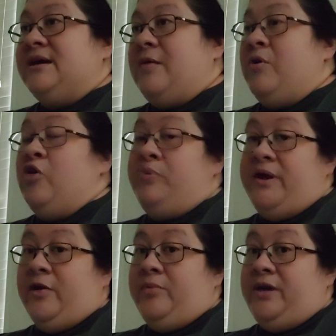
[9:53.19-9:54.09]
I'm hoping
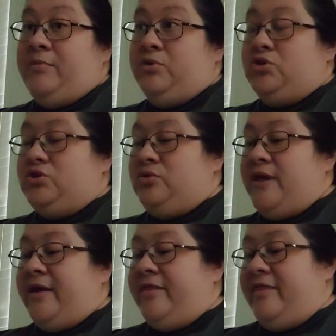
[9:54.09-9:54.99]
I'll be able to do
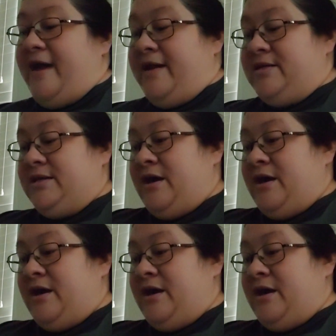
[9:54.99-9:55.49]
that